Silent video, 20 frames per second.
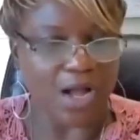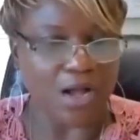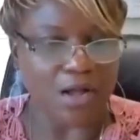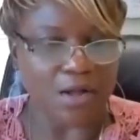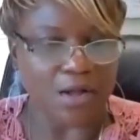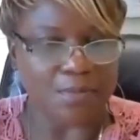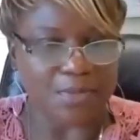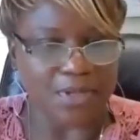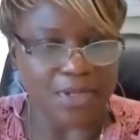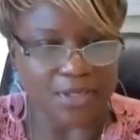
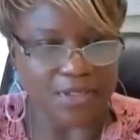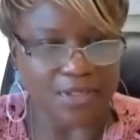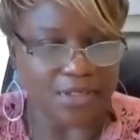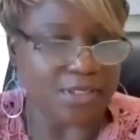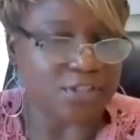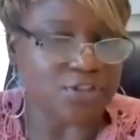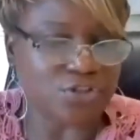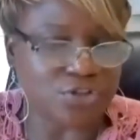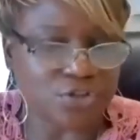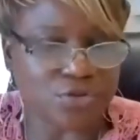
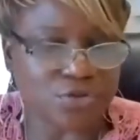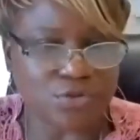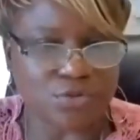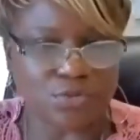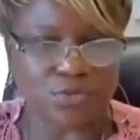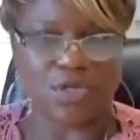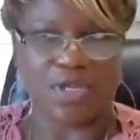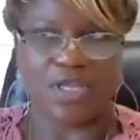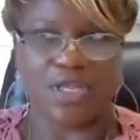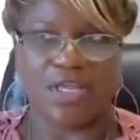And
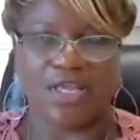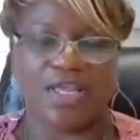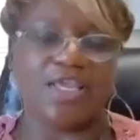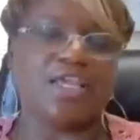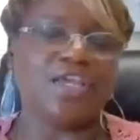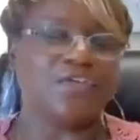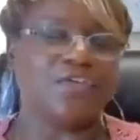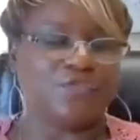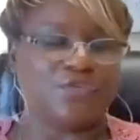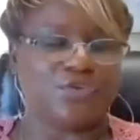two,
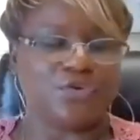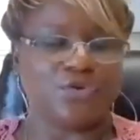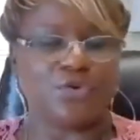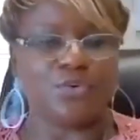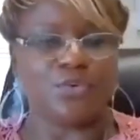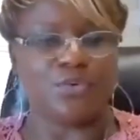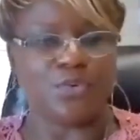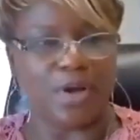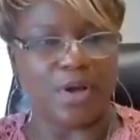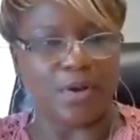if
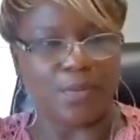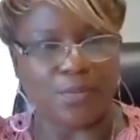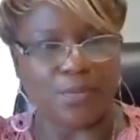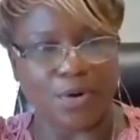you